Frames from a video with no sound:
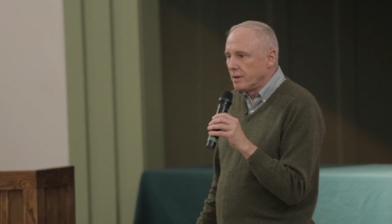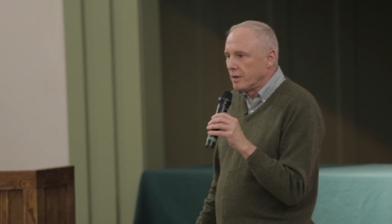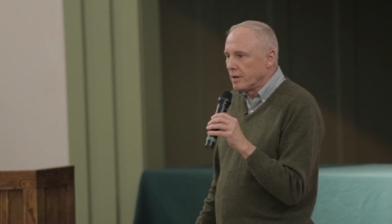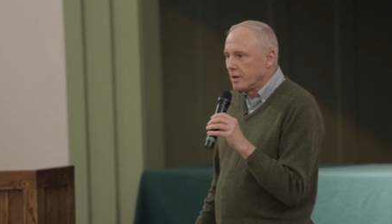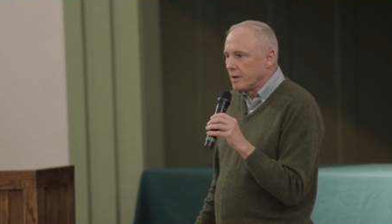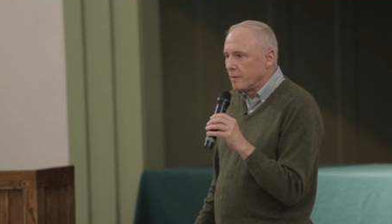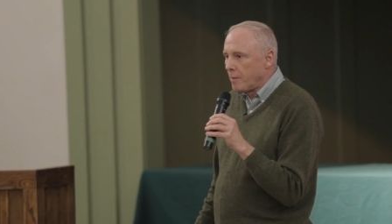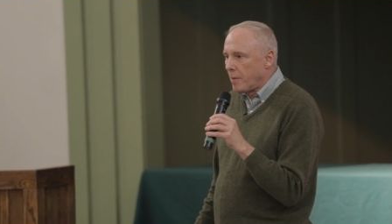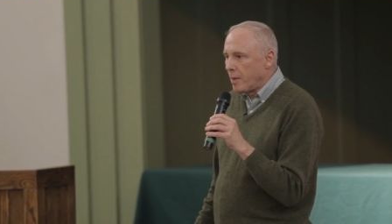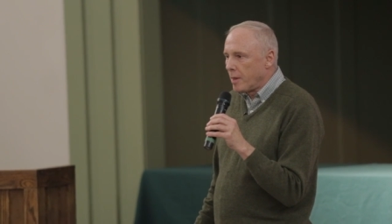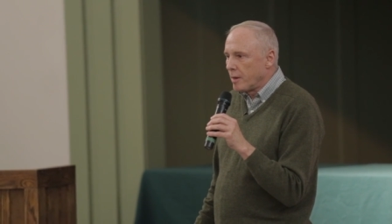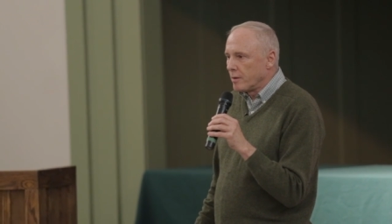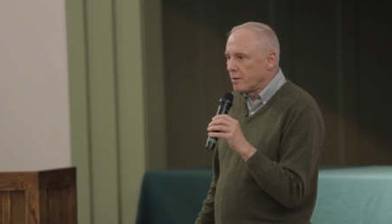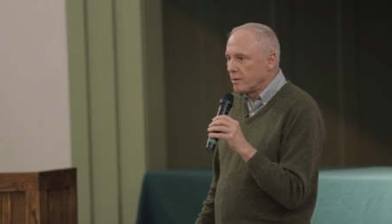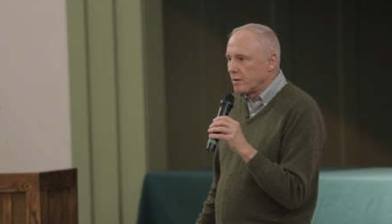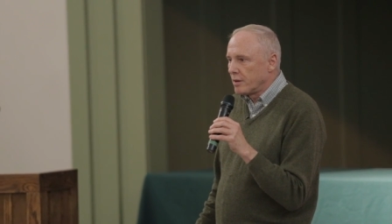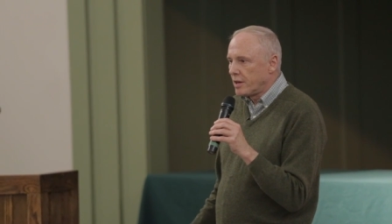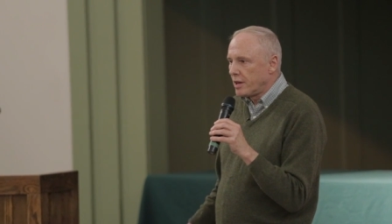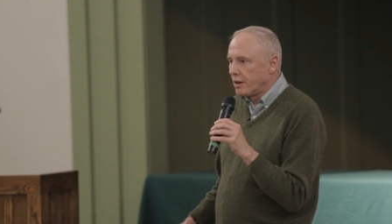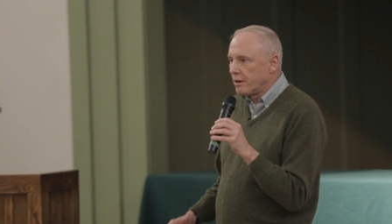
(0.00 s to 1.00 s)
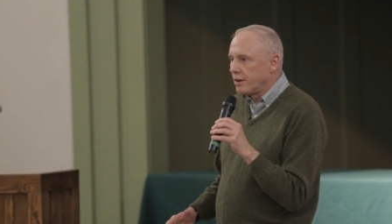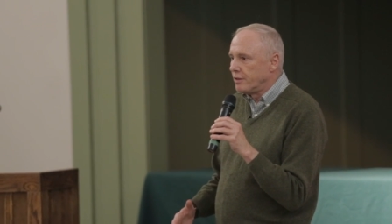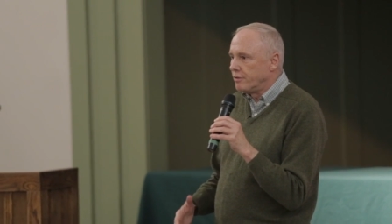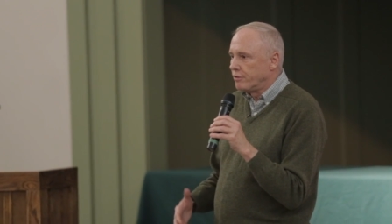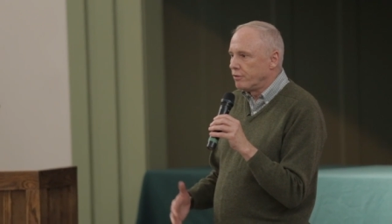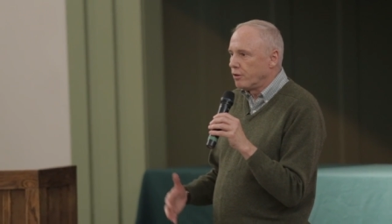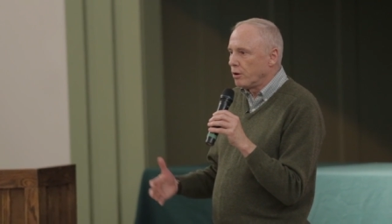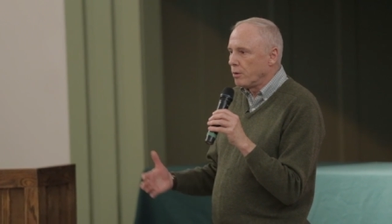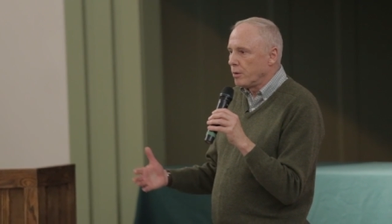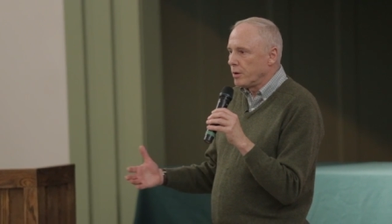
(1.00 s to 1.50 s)
Um, carried
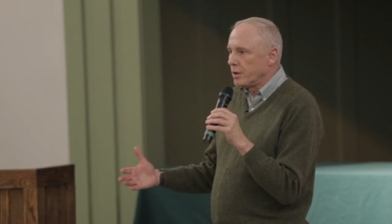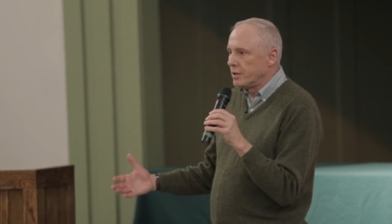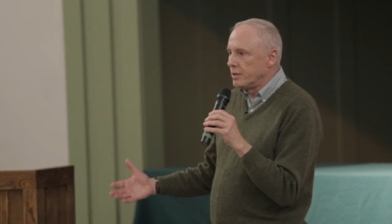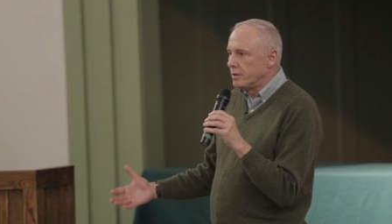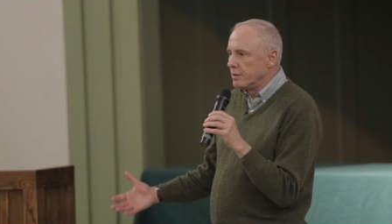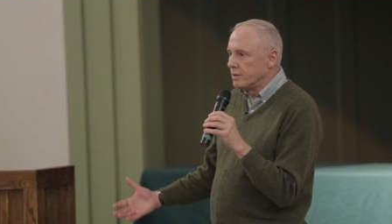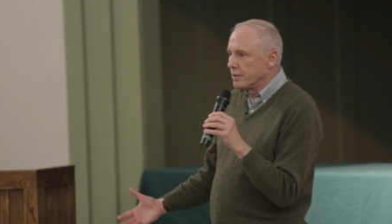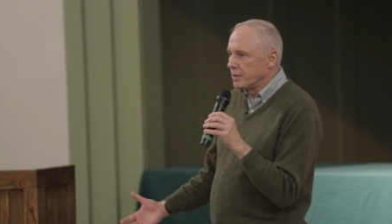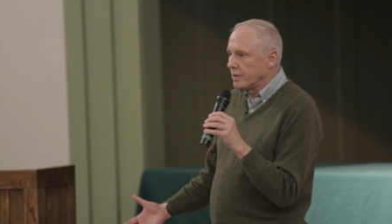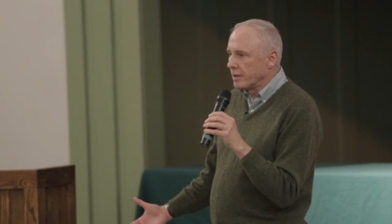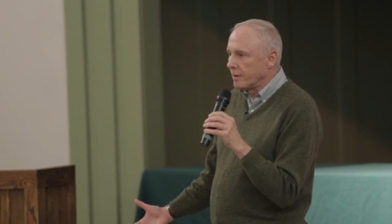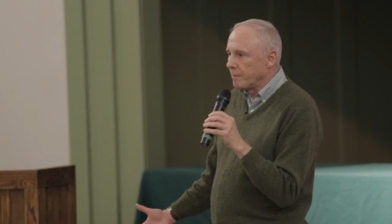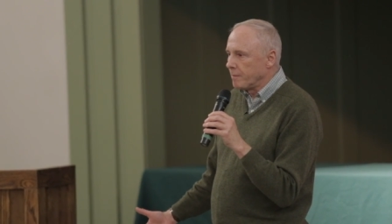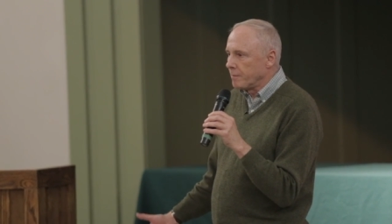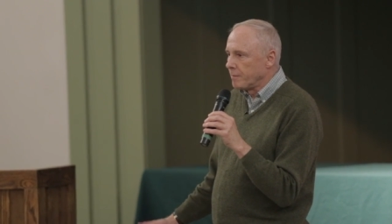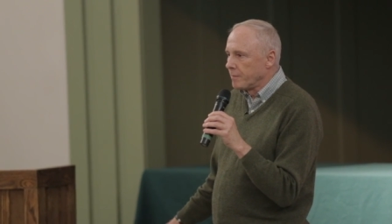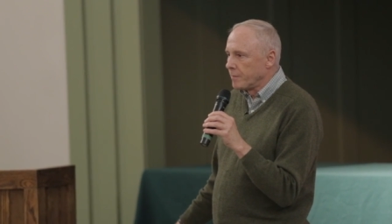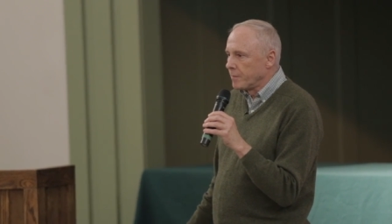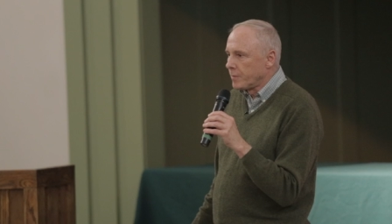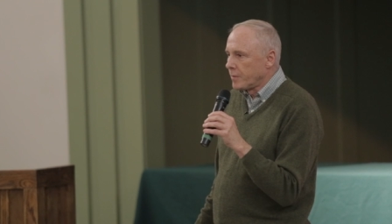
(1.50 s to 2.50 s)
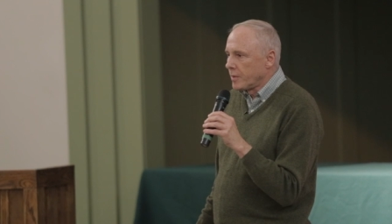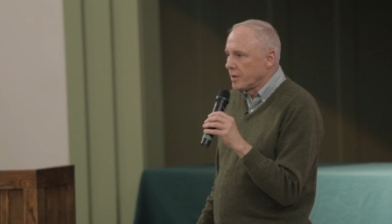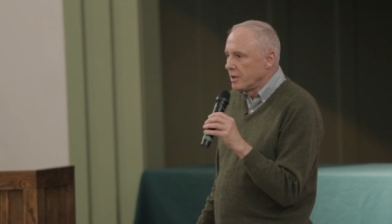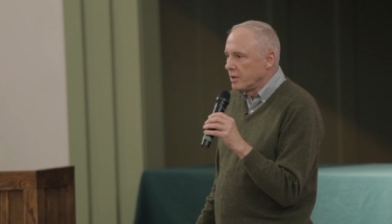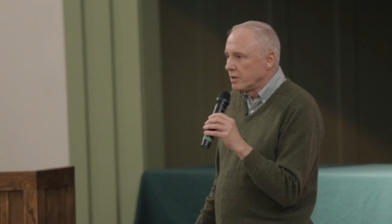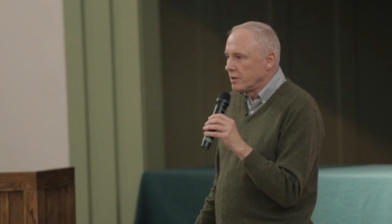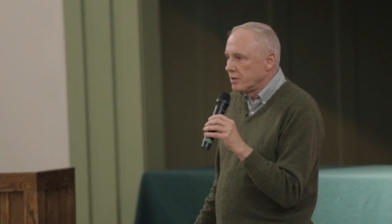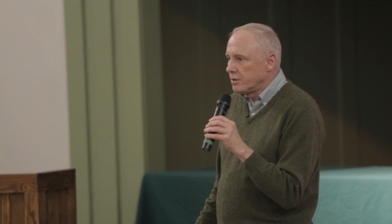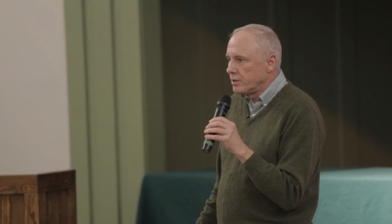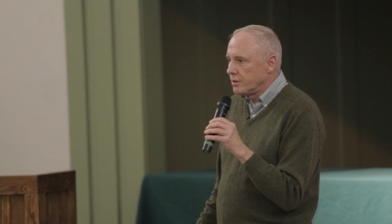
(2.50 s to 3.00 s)
forward um,
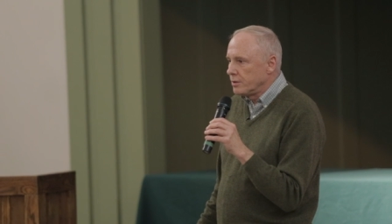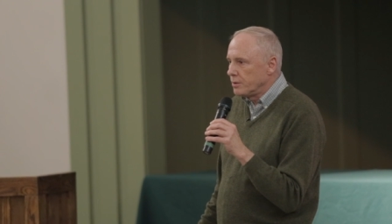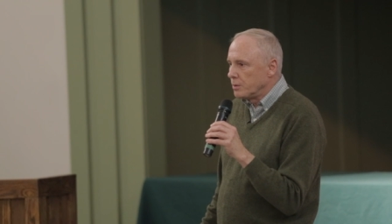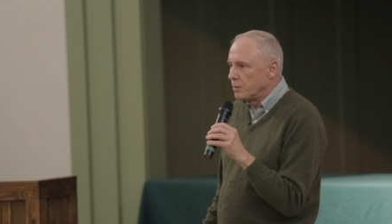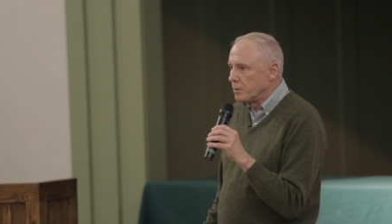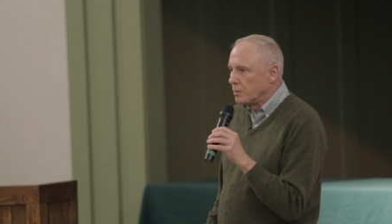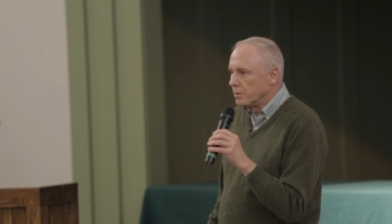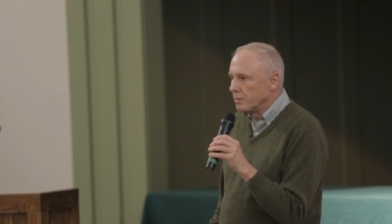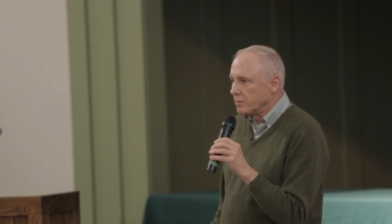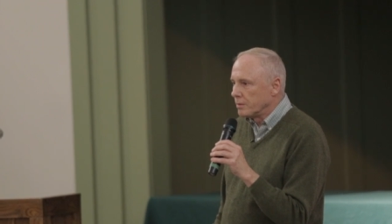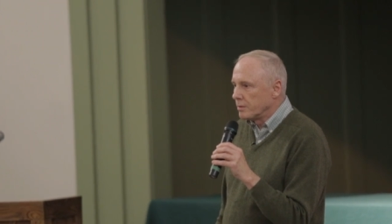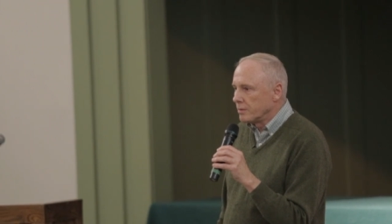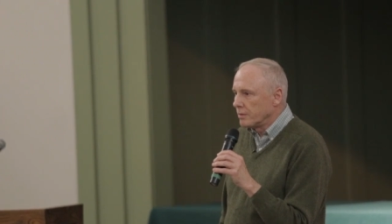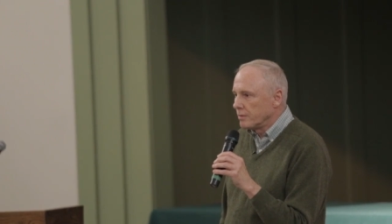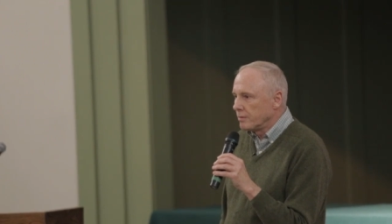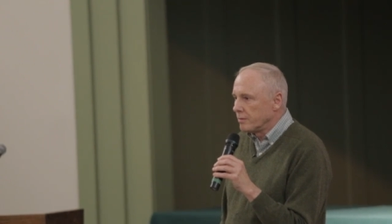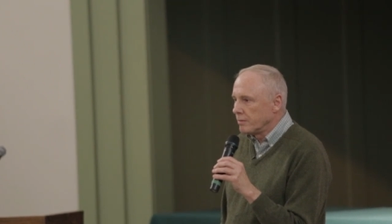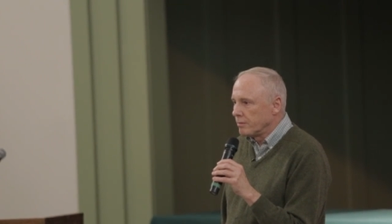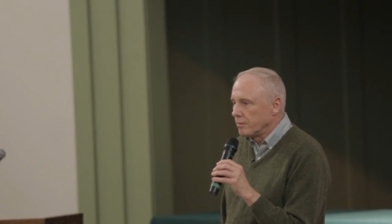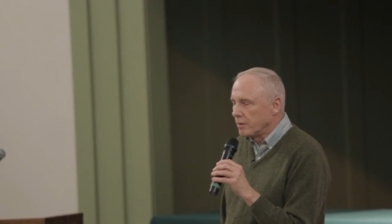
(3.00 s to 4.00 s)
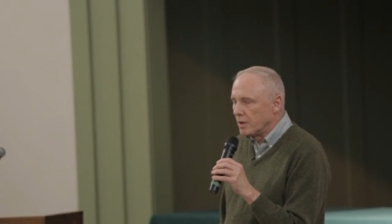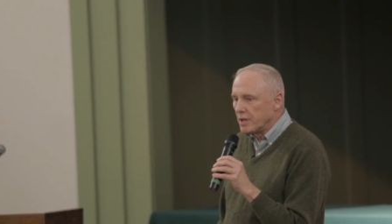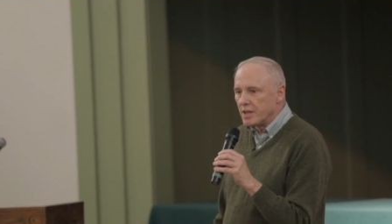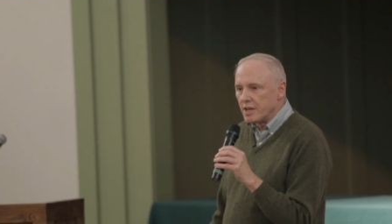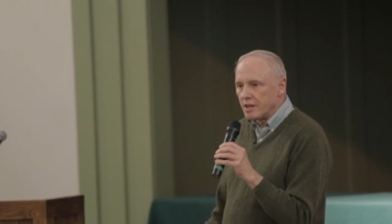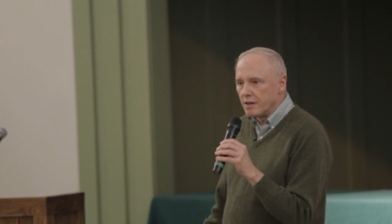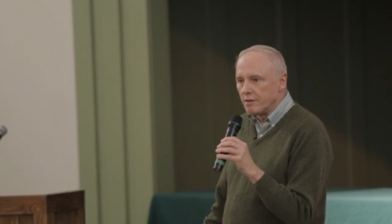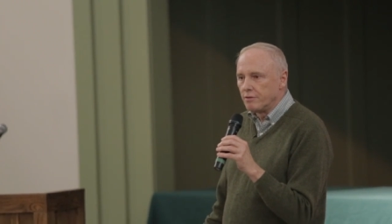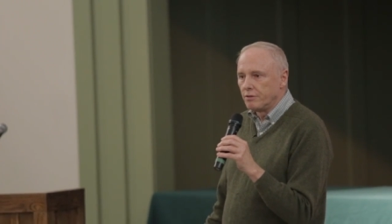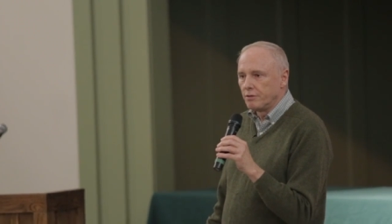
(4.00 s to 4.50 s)
to
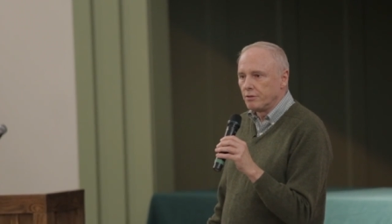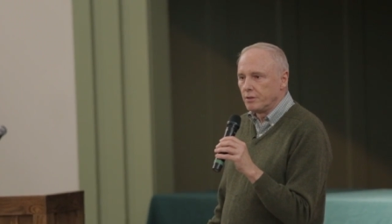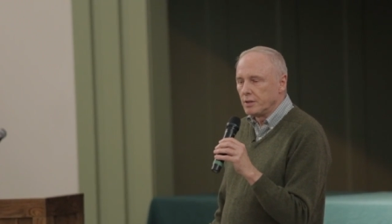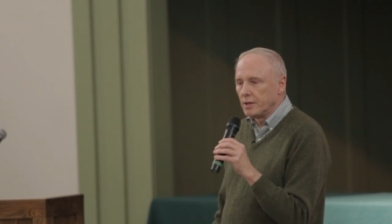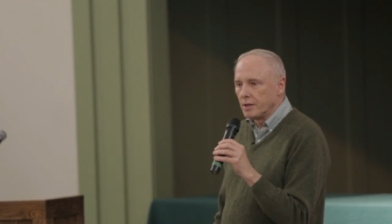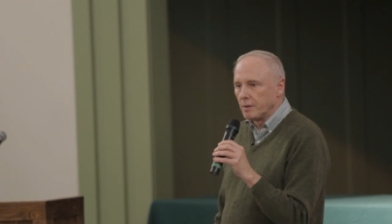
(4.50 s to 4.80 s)
leave.